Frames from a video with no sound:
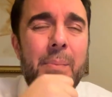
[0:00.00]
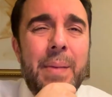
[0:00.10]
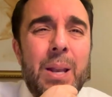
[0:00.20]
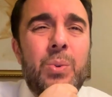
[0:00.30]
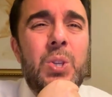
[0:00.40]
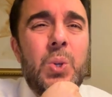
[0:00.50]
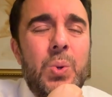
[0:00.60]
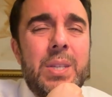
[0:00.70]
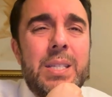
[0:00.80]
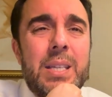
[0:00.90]
a man who
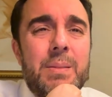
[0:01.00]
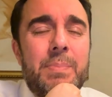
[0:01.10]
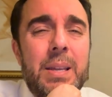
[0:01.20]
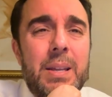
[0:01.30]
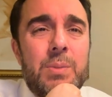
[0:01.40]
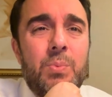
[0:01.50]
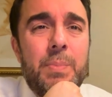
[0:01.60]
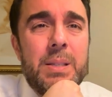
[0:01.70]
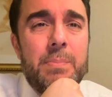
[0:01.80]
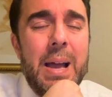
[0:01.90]
uses his, his,
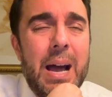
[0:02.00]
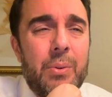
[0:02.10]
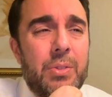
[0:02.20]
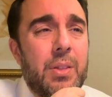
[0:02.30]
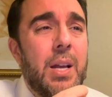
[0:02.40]
his mouth,